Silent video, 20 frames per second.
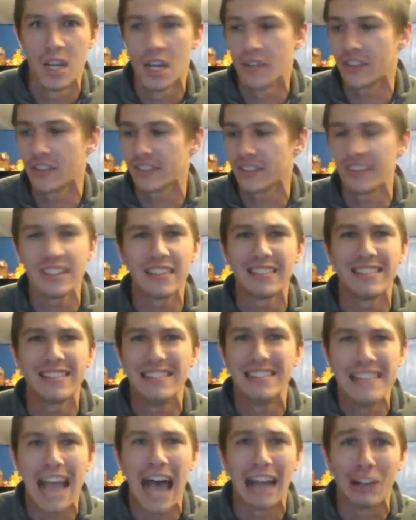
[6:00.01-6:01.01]
This thing does
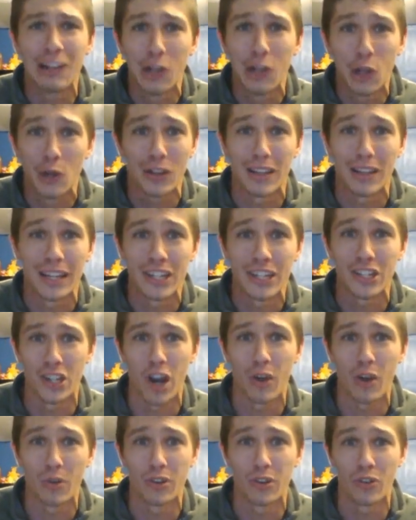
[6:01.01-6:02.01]
not look like
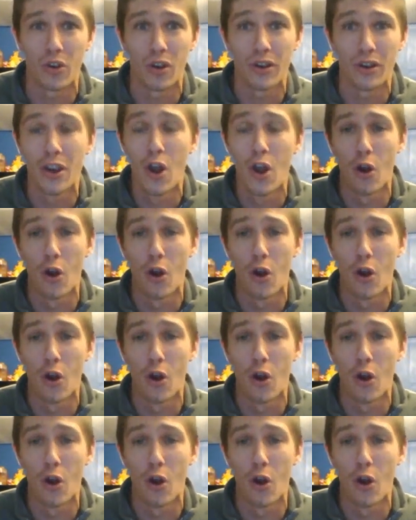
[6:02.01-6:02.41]
Charizard.